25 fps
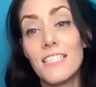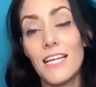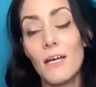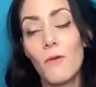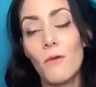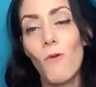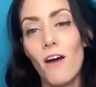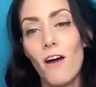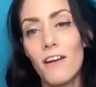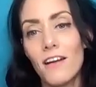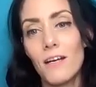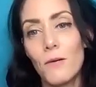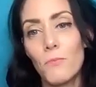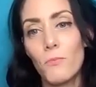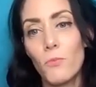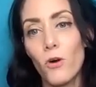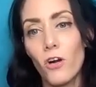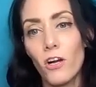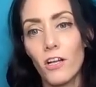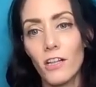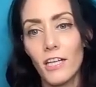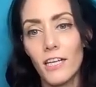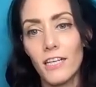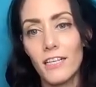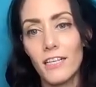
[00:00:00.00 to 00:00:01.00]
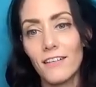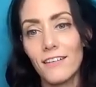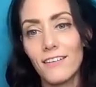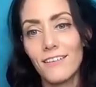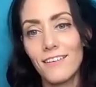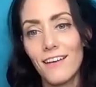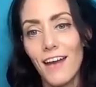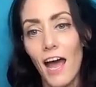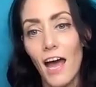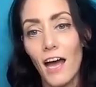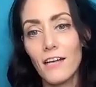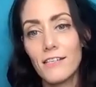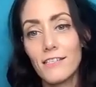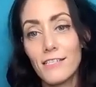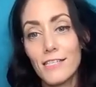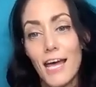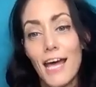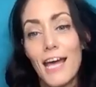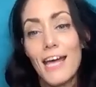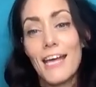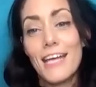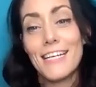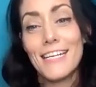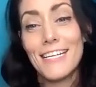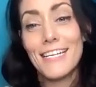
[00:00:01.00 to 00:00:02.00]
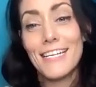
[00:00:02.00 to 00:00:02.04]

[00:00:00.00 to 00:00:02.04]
they wanted a Brooklyn accent.